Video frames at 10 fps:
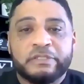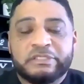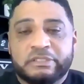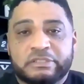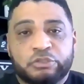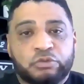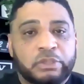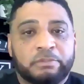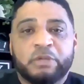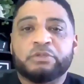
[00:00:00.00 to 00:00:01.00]
than just a
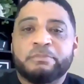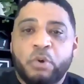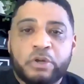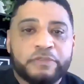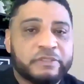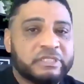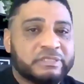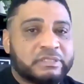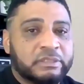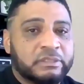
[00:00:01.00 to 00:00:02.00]
trip. It was more than
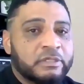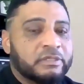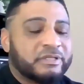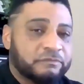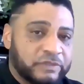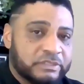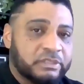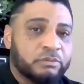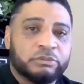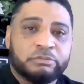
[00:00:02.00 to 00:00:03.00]
just a
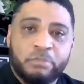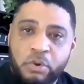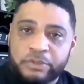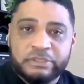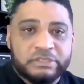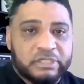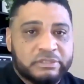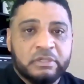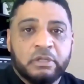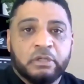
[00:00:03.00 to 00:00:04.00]
convention. It was more than
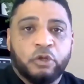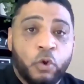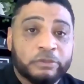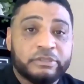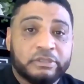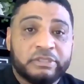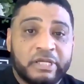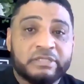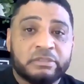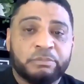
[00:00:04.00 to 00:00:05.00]
just going to the
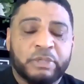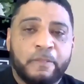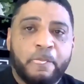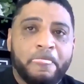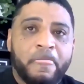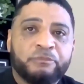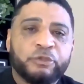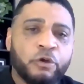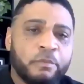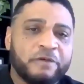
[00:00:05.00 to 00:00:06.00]
desert. But you know what